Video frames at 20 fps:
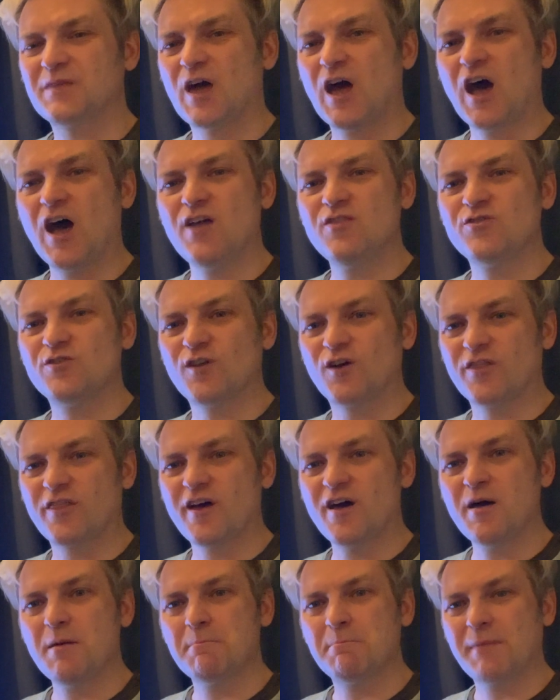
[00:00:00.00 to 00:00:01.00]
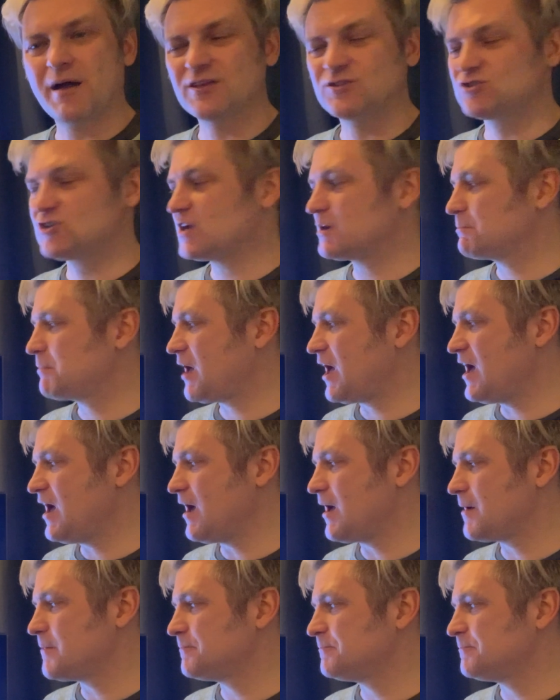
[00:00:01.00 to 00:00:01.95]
Another matching pair.